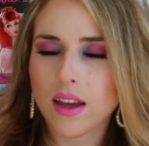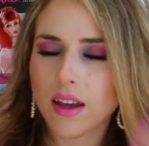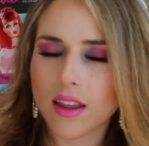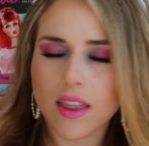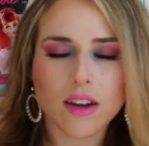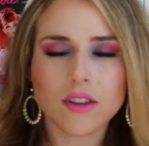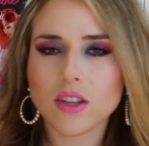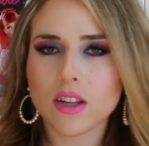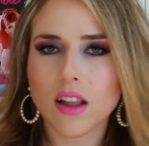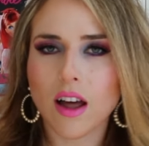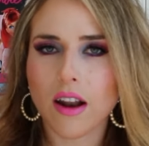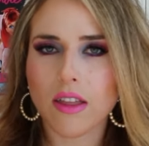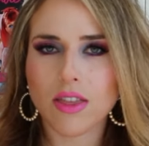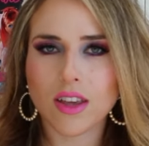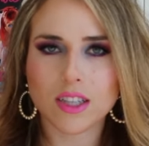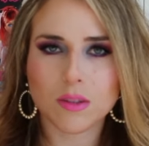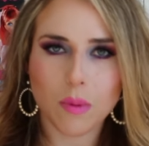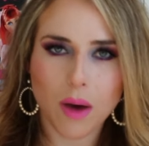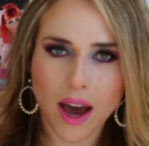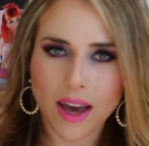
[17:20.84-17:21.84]
there's a lot of
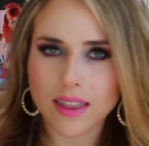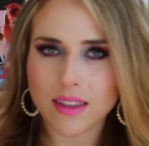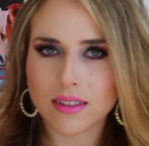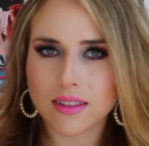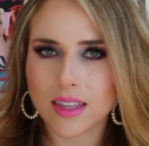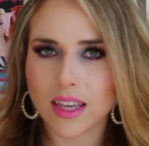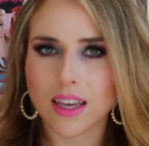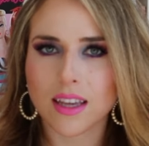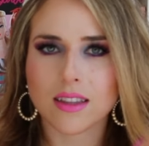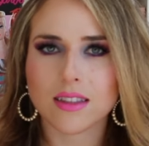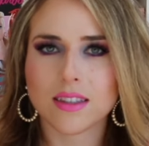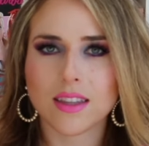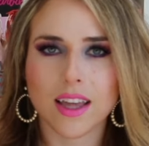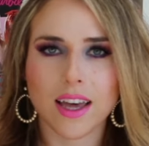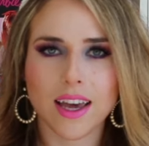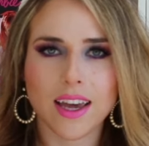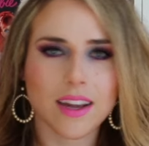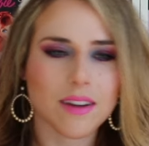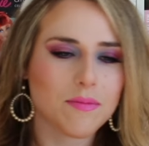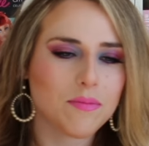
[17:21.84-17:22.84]
things behind the scenes
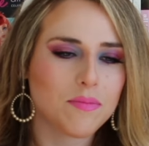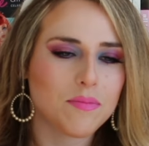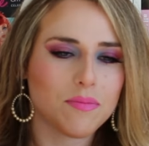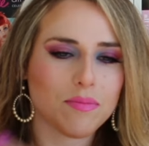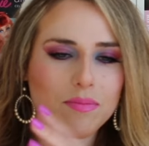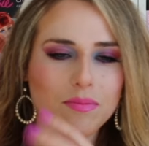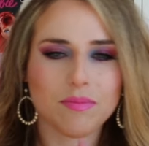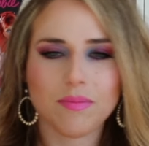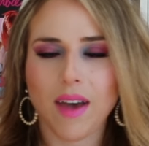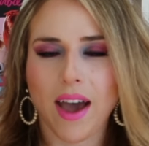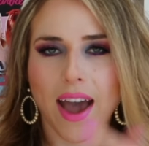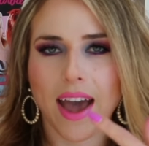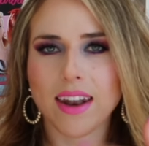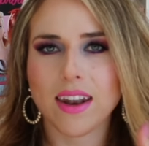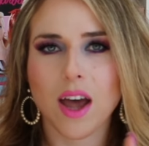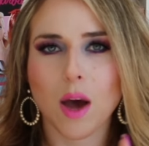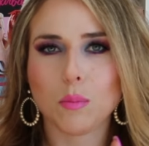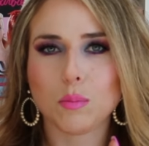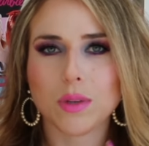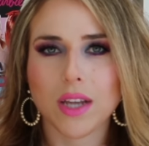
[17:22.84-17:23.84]
that I had
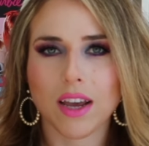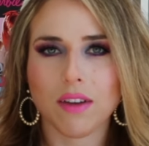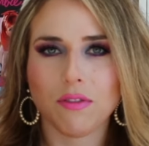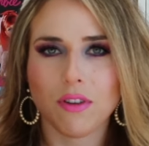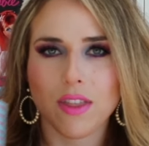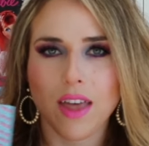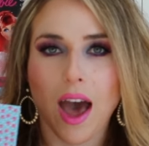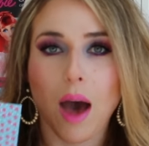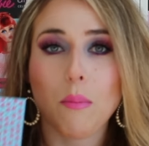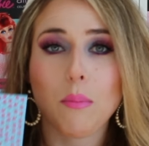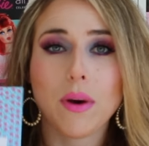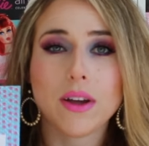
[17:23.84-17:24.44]
to update for that.